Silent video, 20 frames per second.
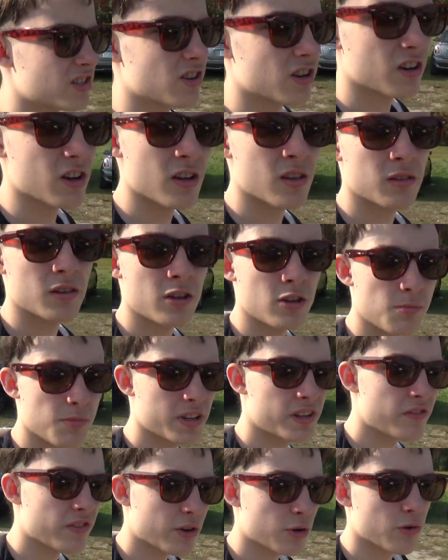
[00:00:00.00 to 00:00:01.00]
took a little
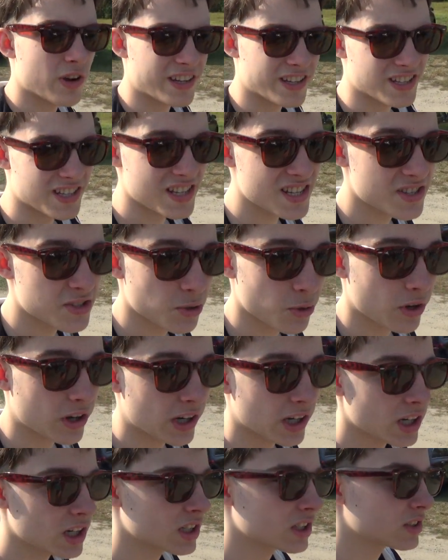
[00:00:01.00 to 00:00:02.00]
bit of a quick
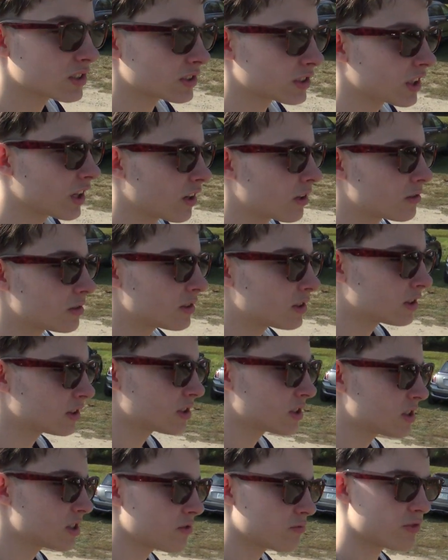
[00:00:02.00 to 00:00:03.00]
detour. So
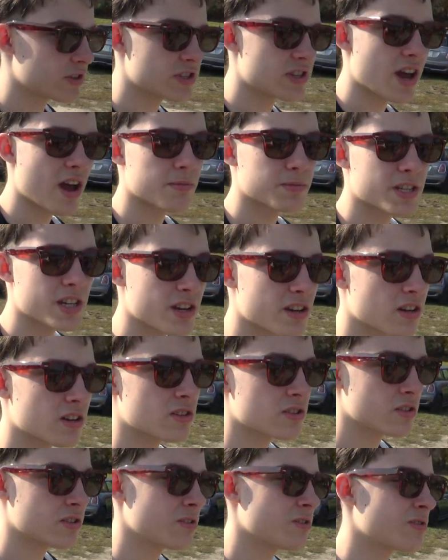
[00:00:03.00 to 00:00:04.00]
we stopped here
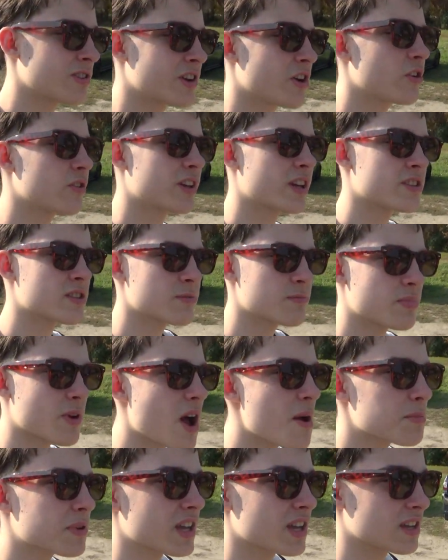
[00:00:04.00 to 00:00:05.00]
to go get some
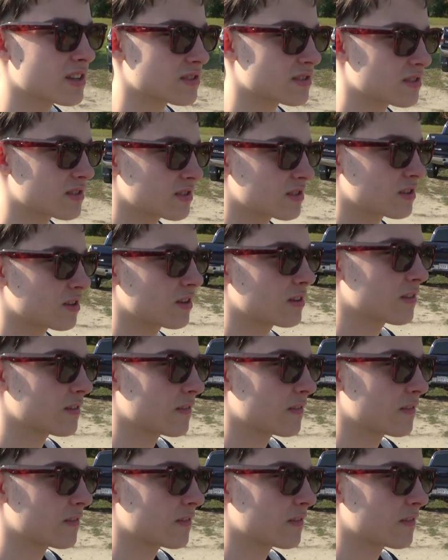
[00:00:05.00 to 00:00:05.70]
pumpkins.